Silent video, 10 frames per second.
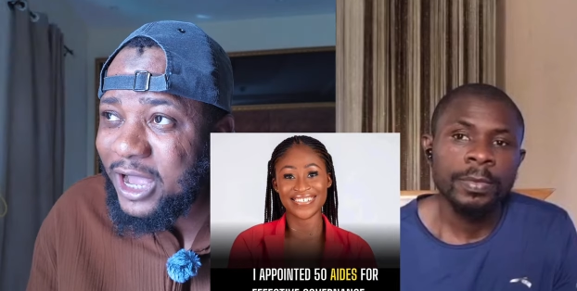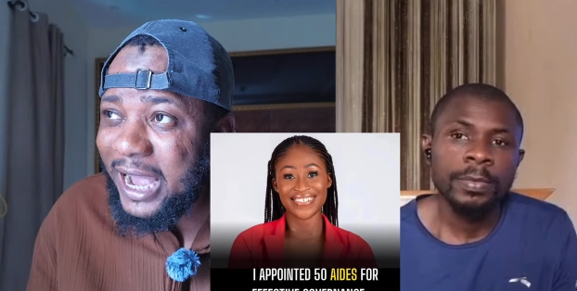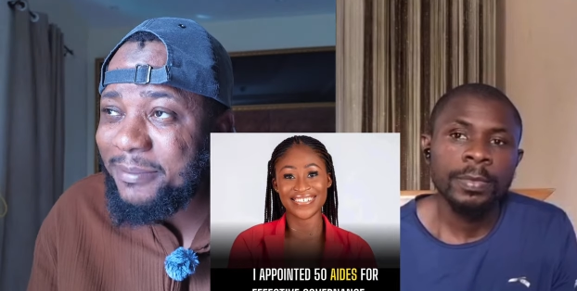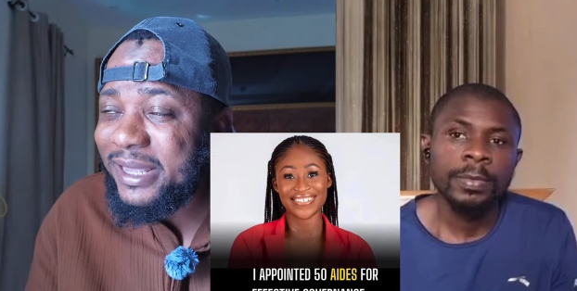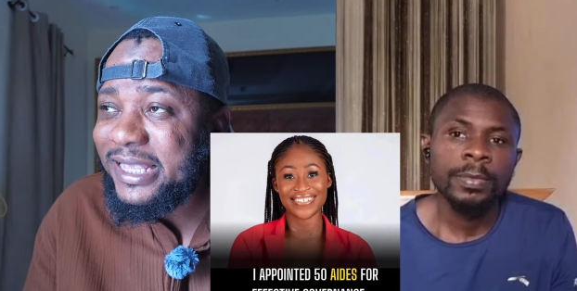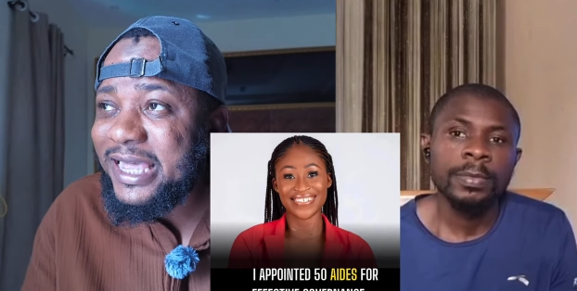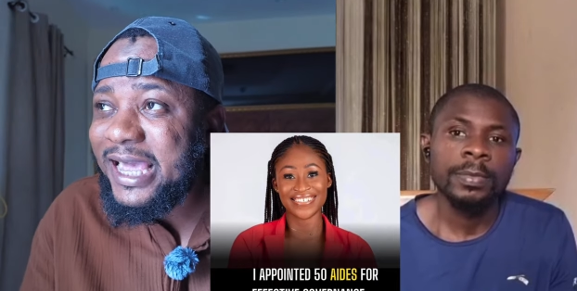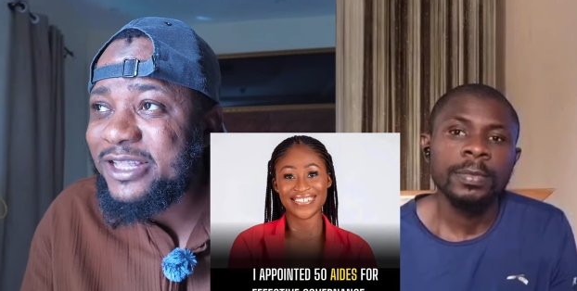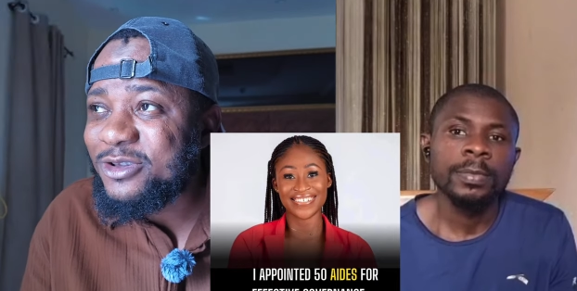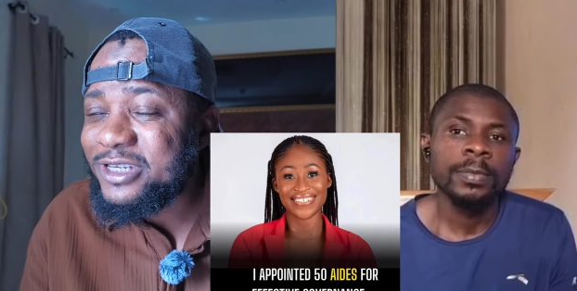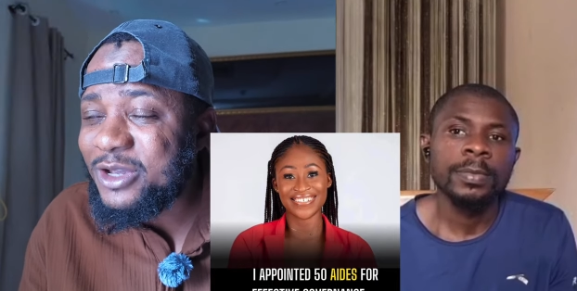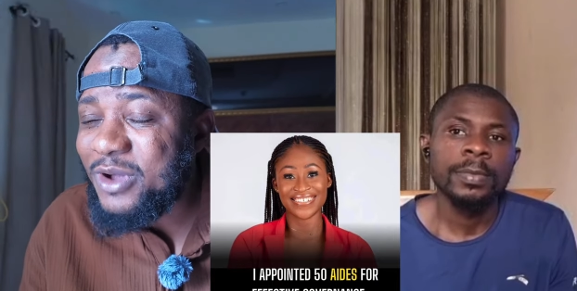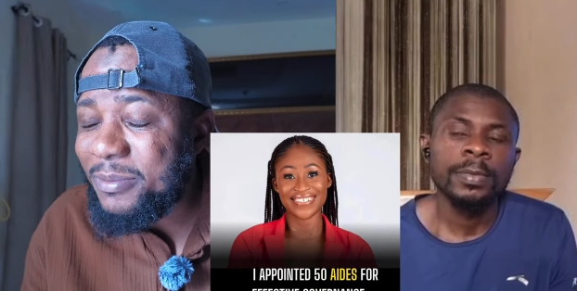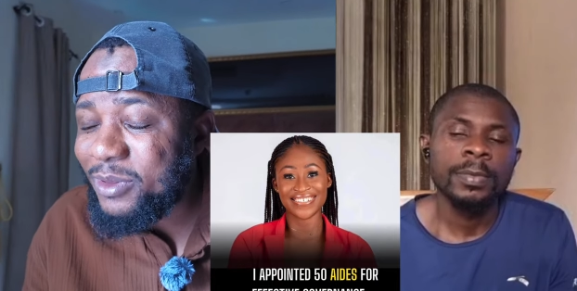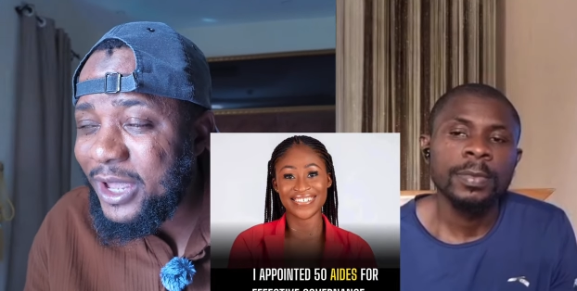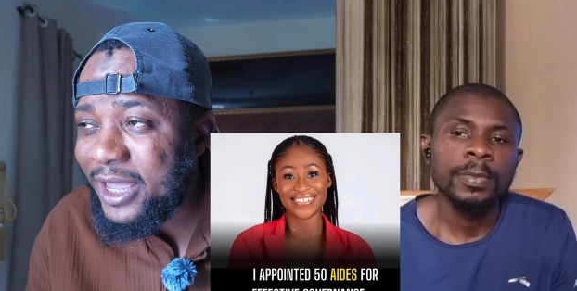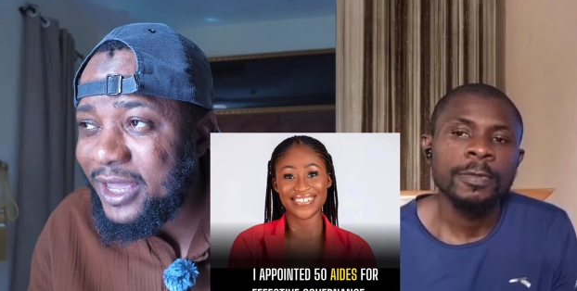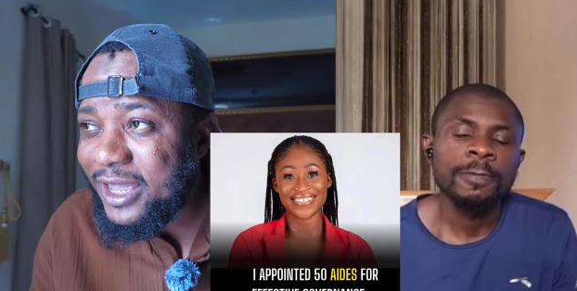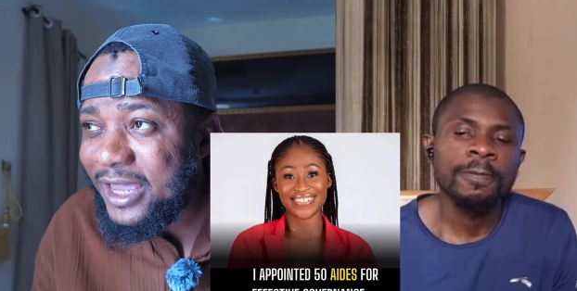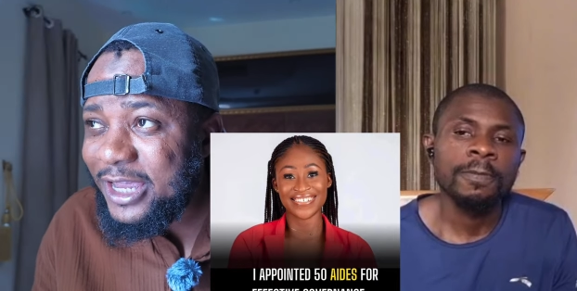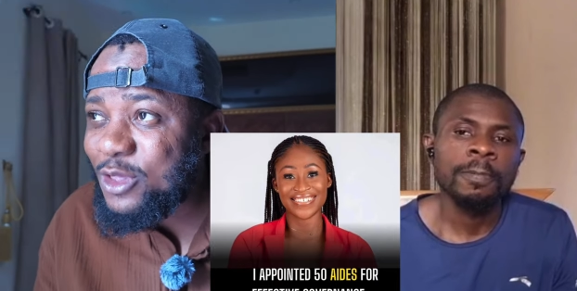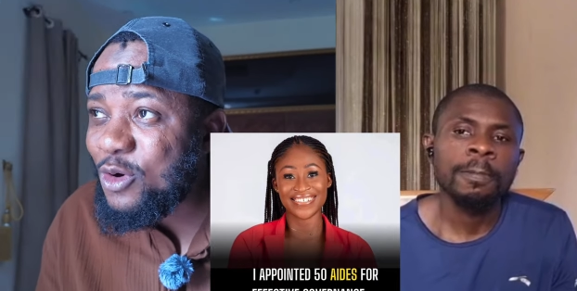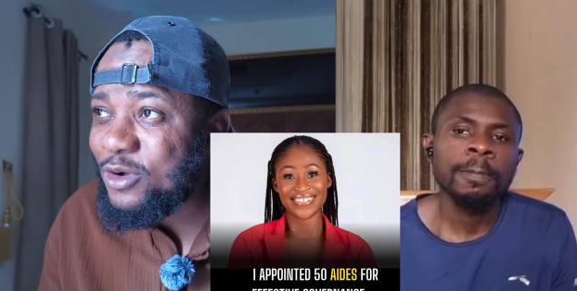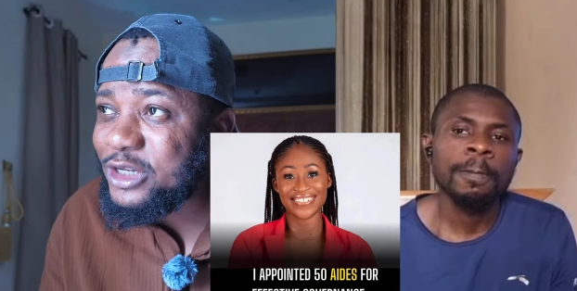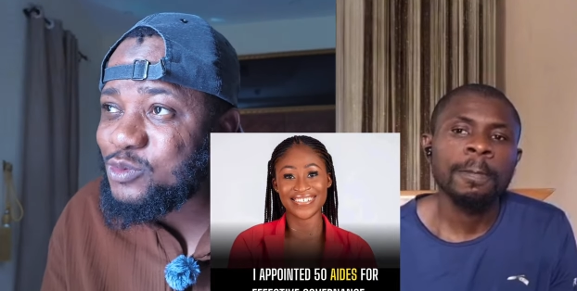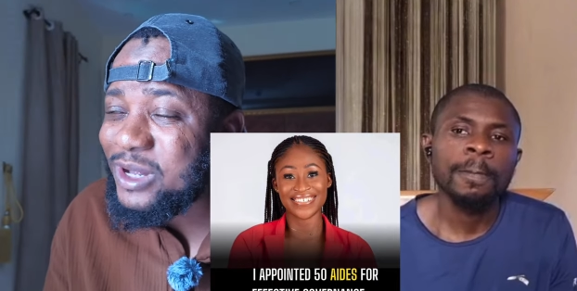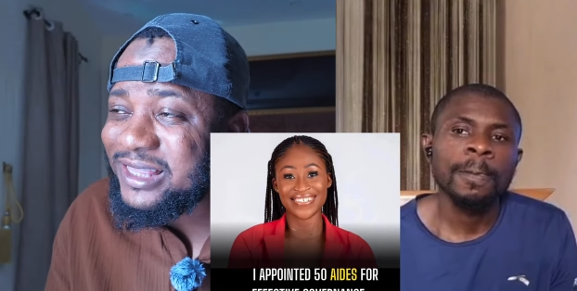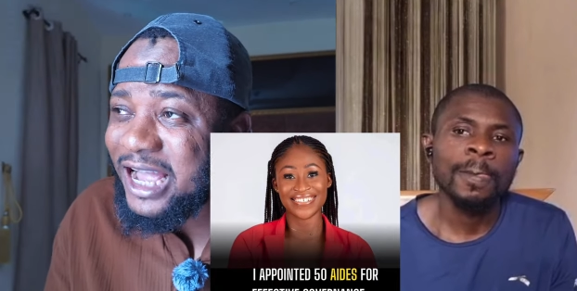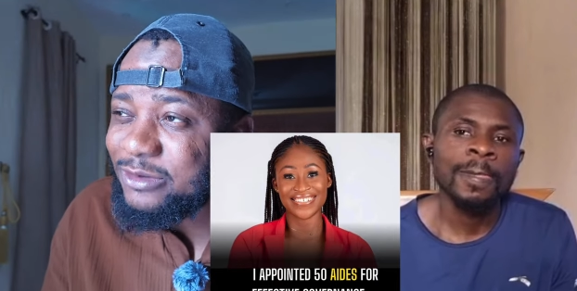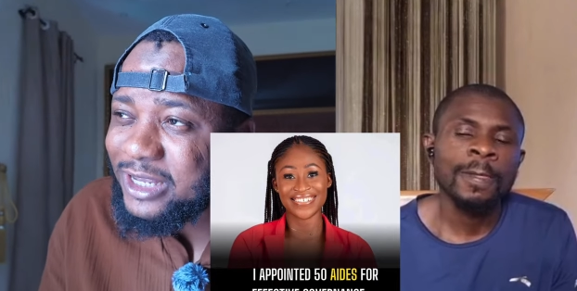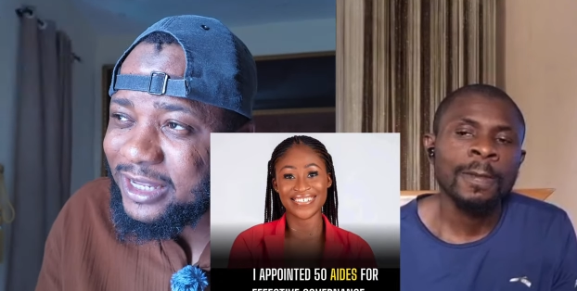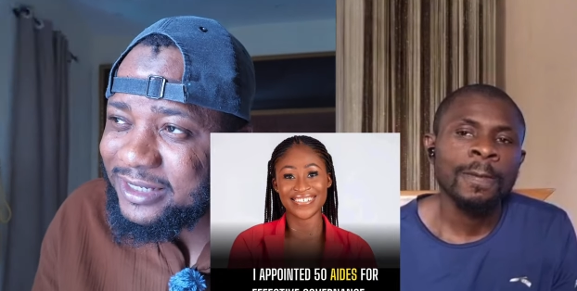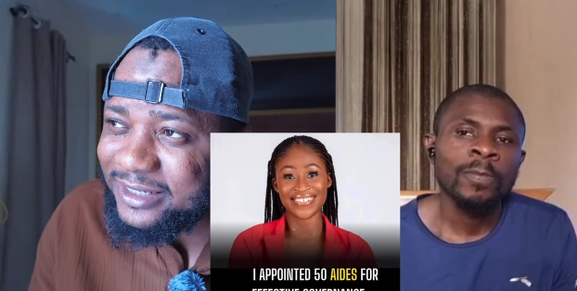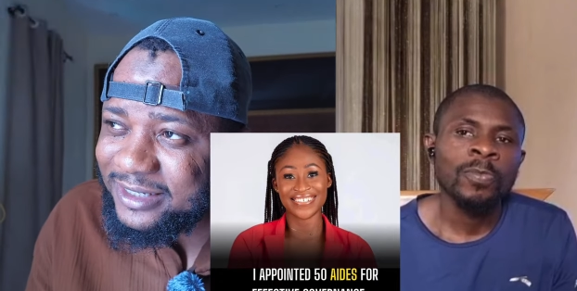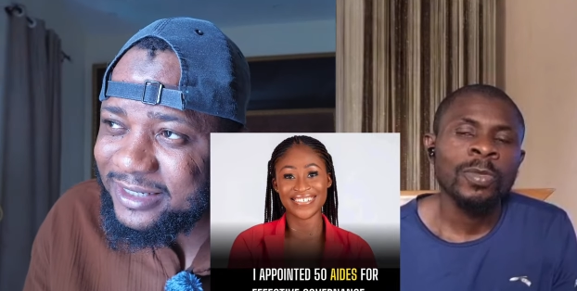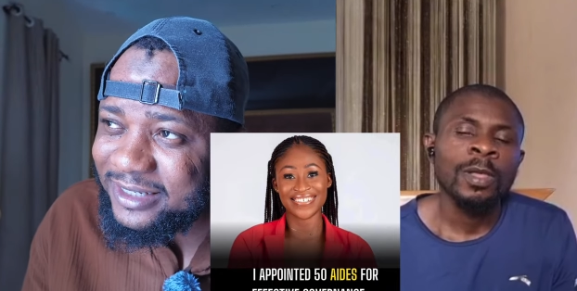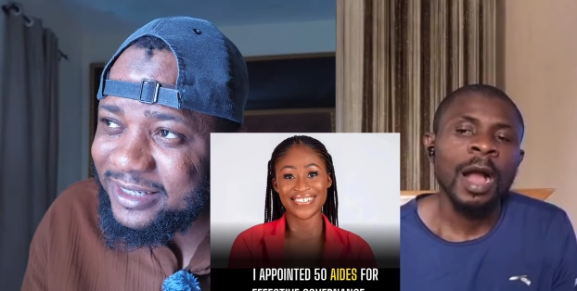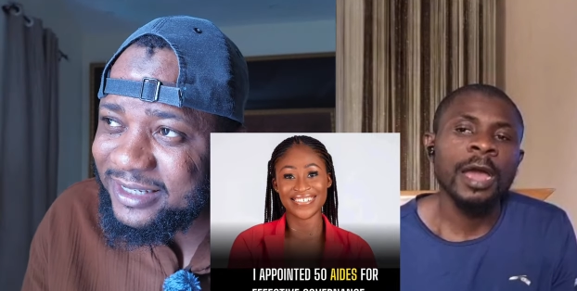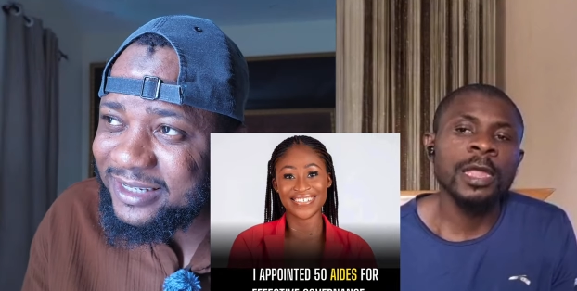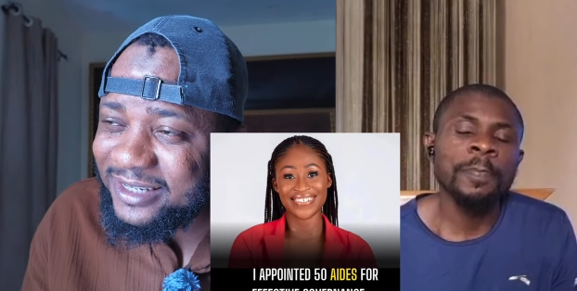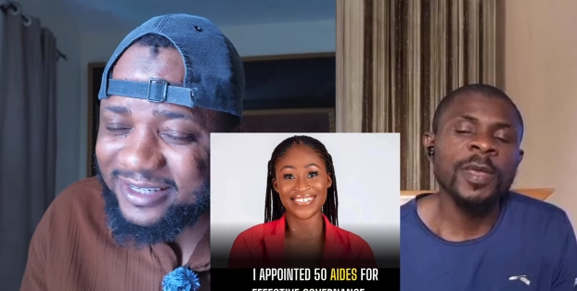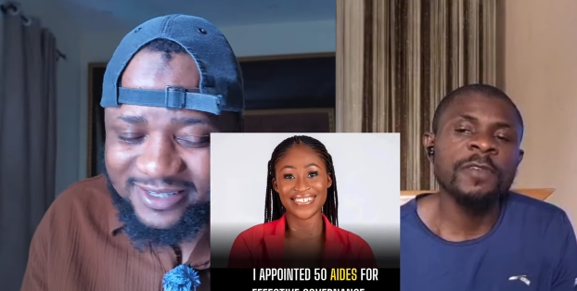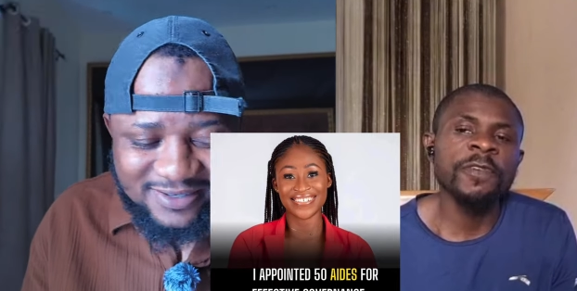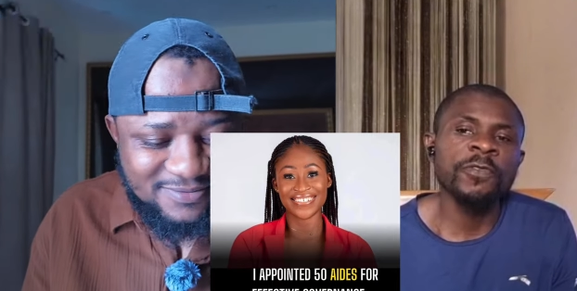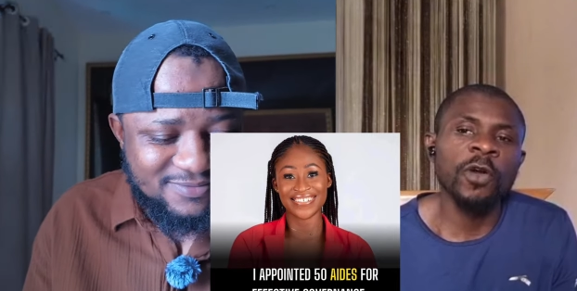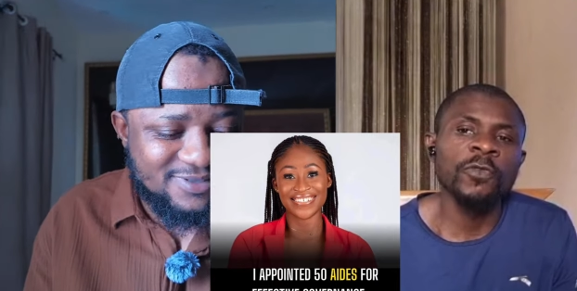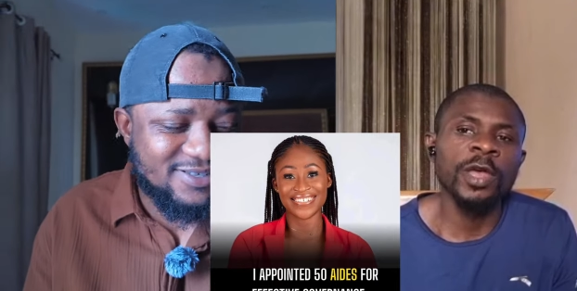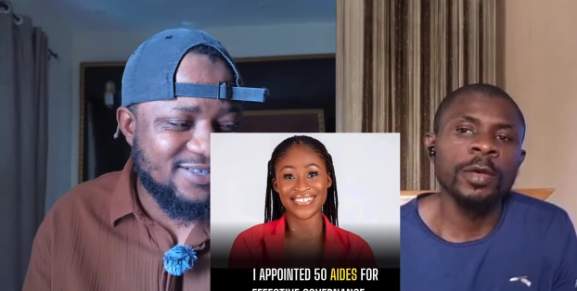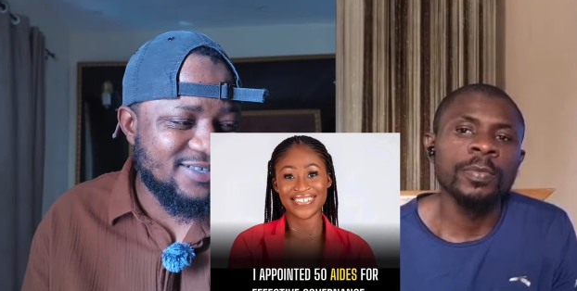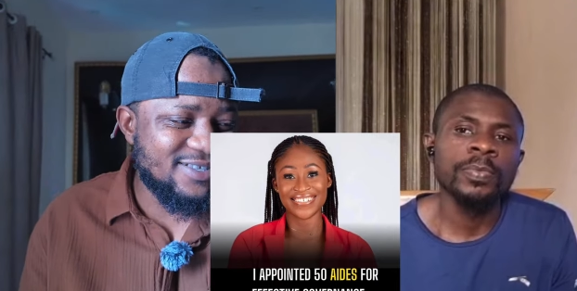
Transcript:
Speaker 1: how many here to see they go employ? You know, go reach 1,000. And
Speaker 2: they pay the 50 of them.